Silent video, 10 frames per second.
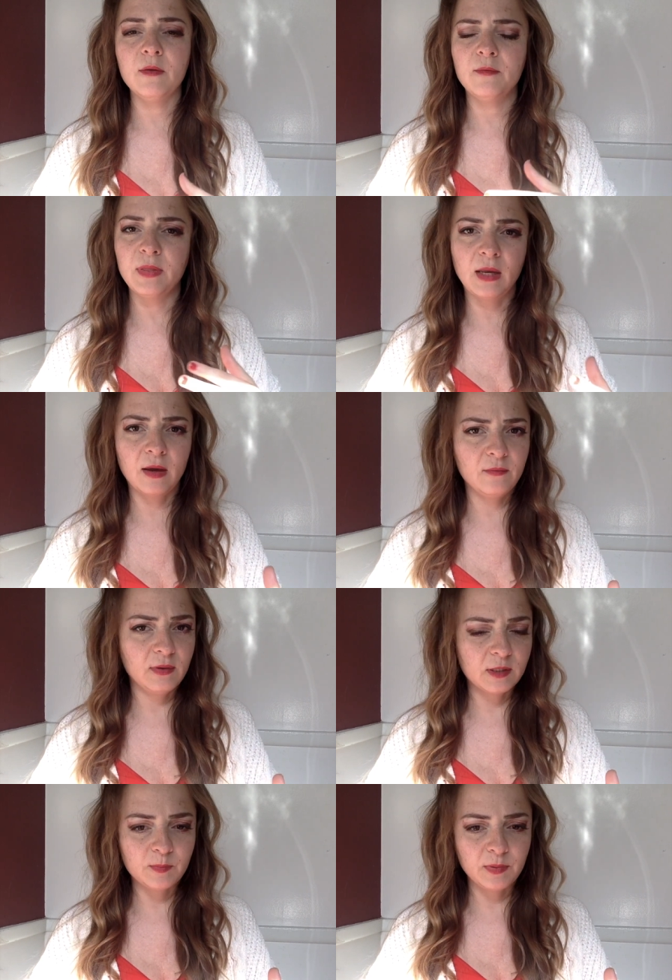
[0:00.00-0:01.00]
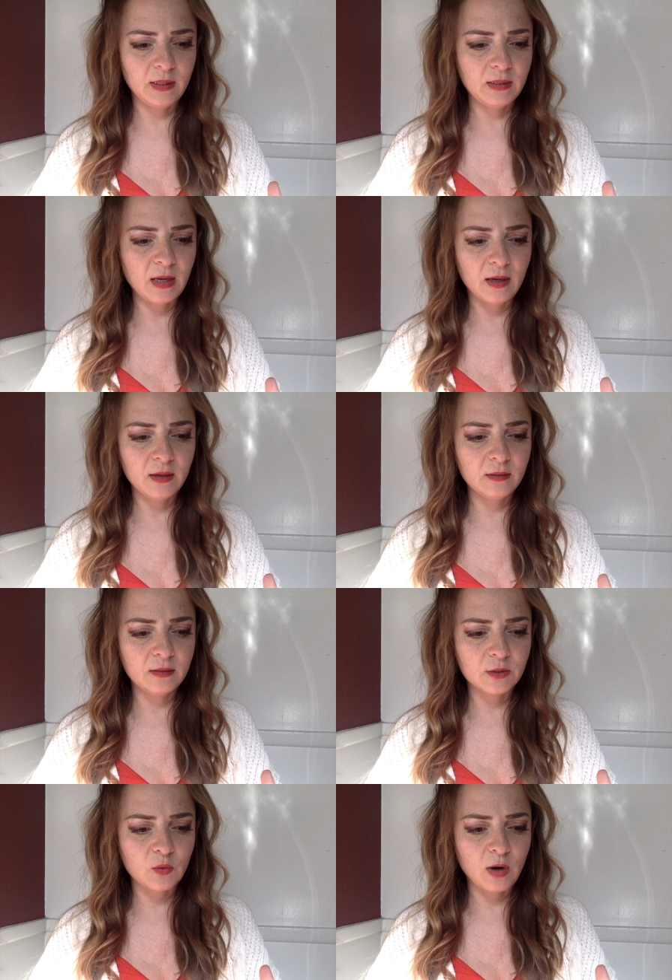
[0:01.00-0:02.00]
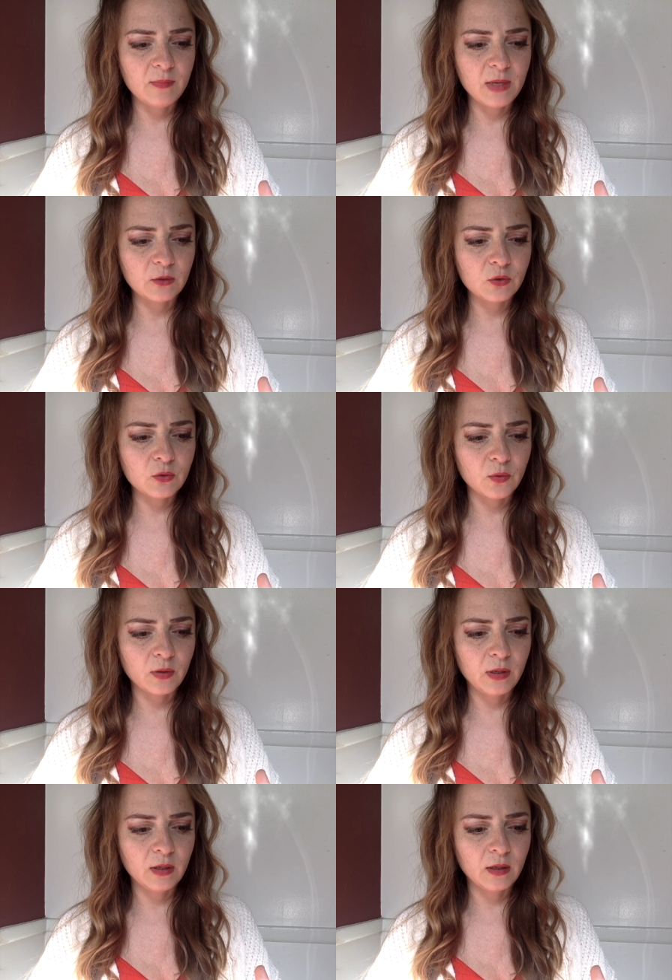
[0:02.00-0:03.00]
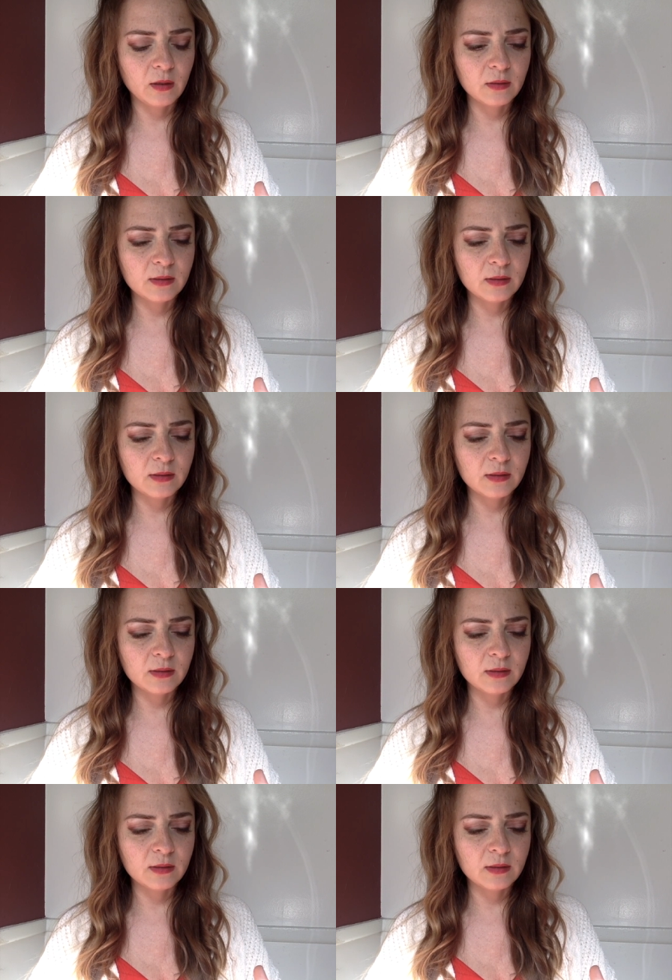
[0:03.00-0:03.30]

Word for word: think i've explained that described that story uh,